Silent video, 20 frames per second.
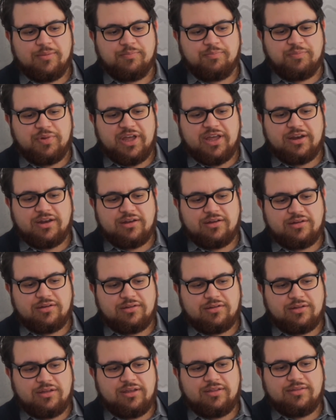But
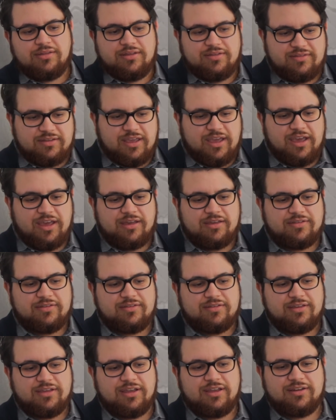in this
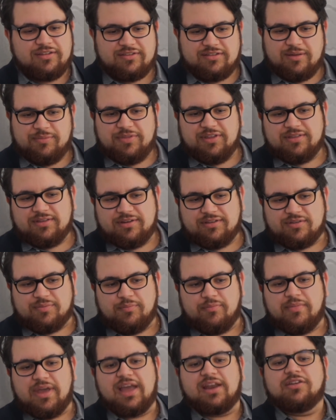case, it is something that is
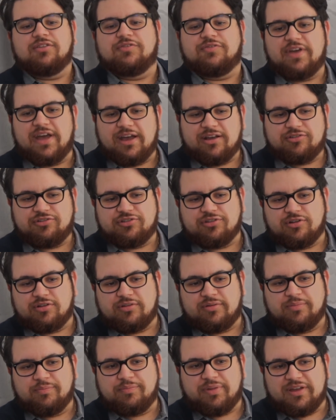
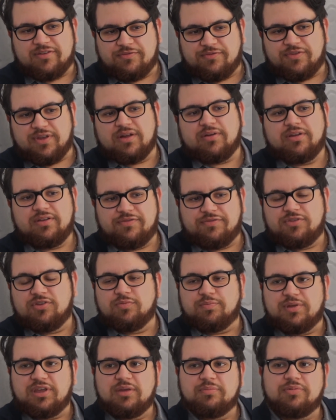manufactured by very few
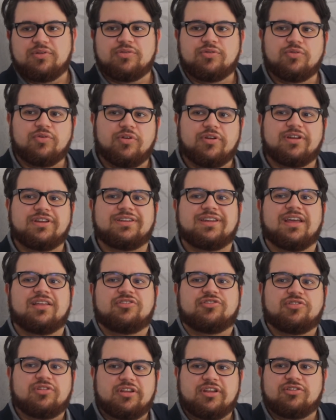people who are
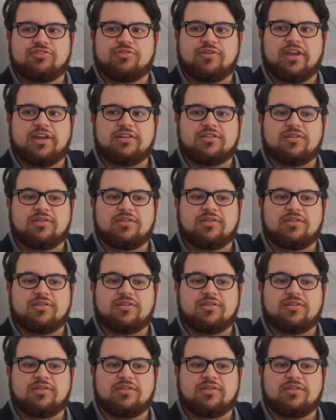intentionally trying